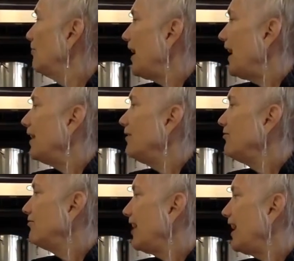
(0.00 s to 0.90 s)
bad
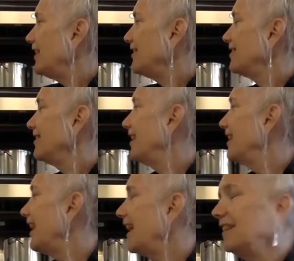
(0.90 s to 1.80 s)
fats, and
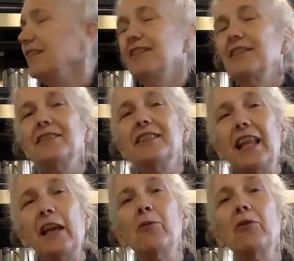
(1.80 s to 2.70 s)
I hate to
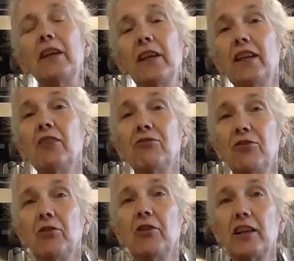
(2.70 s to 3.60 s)
label any
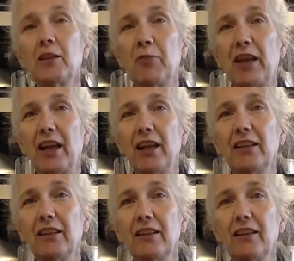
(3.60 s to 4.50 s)
food as bad.
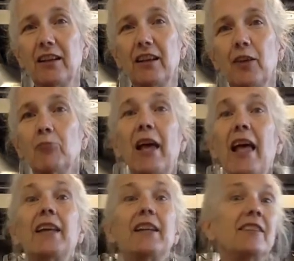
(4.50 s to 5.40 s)

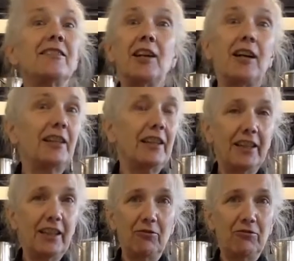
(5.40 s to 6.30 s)
Bad is not
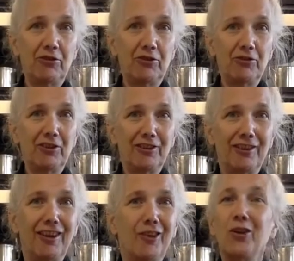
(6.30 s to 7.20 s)
eating food.
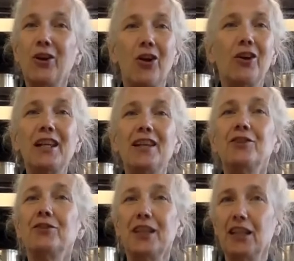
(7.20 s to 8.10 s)
We all need
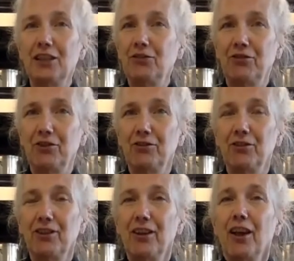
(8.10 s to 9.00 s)
to eat food.
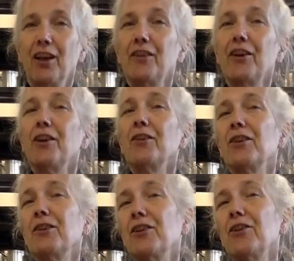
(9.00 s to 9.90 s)

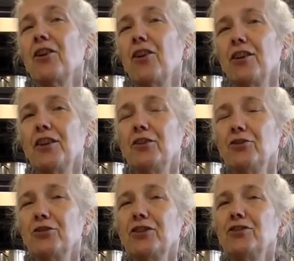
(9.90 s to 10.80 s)
They're called the
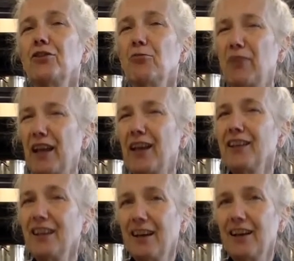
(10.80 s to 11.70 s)
nutritional bad
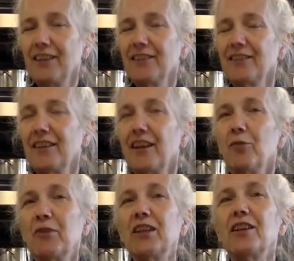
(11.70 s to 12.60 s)
guys
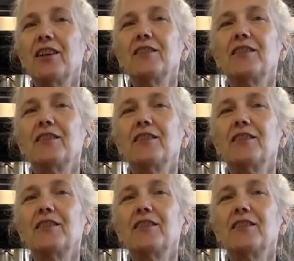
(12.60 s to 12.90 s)
because